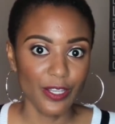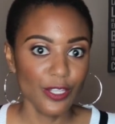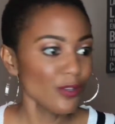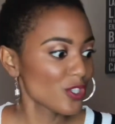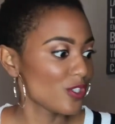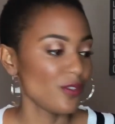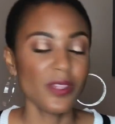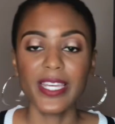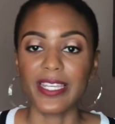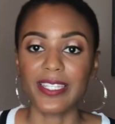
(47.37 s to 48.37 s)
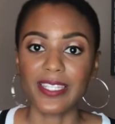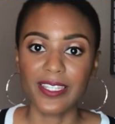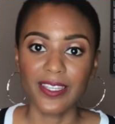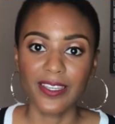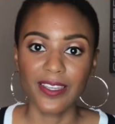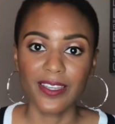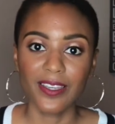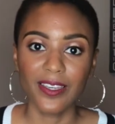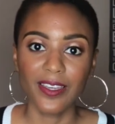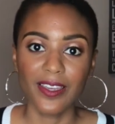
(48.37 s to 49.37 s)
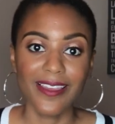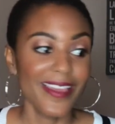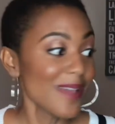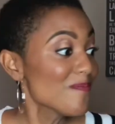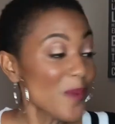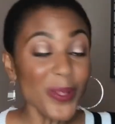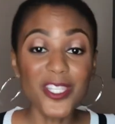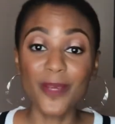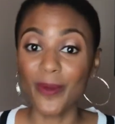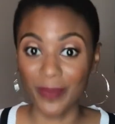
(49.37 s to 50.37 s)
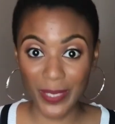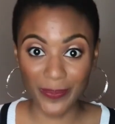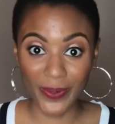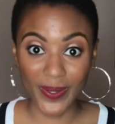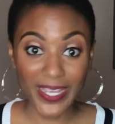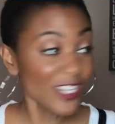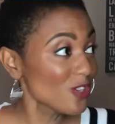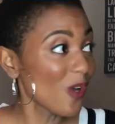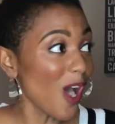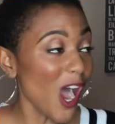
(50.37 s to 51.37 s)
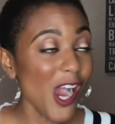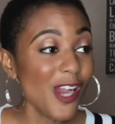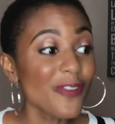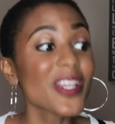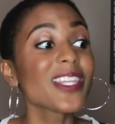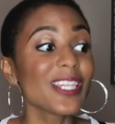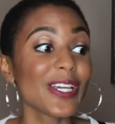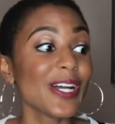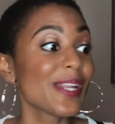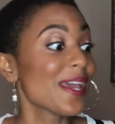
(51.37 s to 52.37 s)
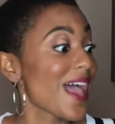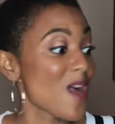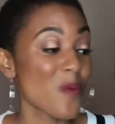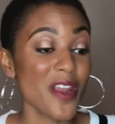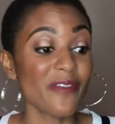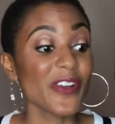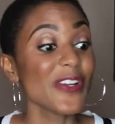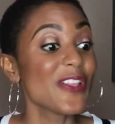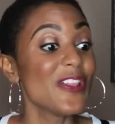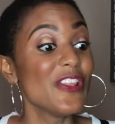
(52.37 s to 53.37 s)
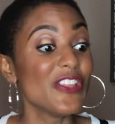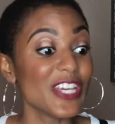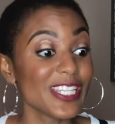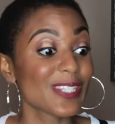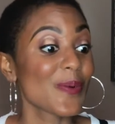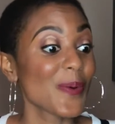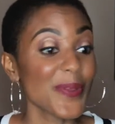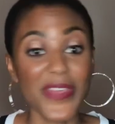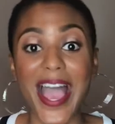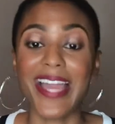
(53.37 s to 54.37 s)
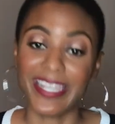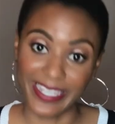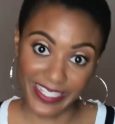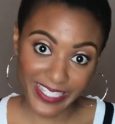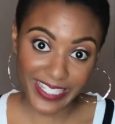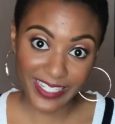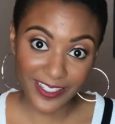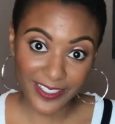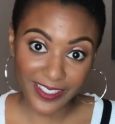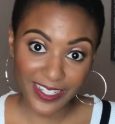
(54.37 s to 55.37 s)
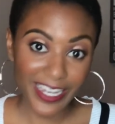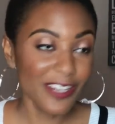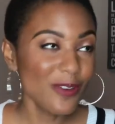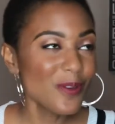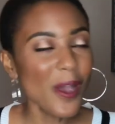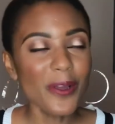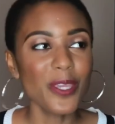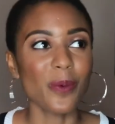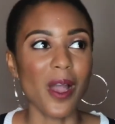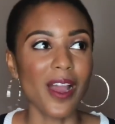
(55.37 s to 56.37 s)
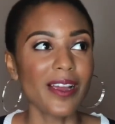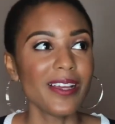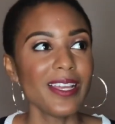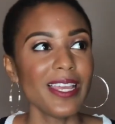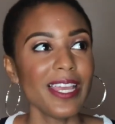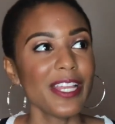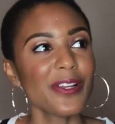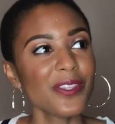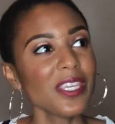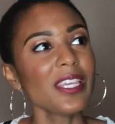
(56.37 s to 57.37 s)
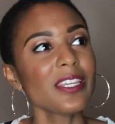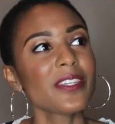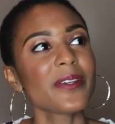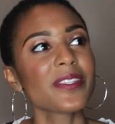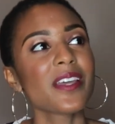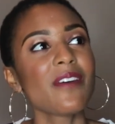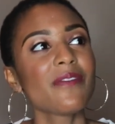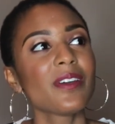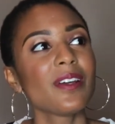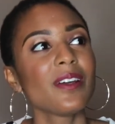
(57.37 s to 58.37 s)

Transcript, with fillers: You should do this. Multiple people. And you are really good at whatever this or that is. And you know you are. And you're thinking to yourself,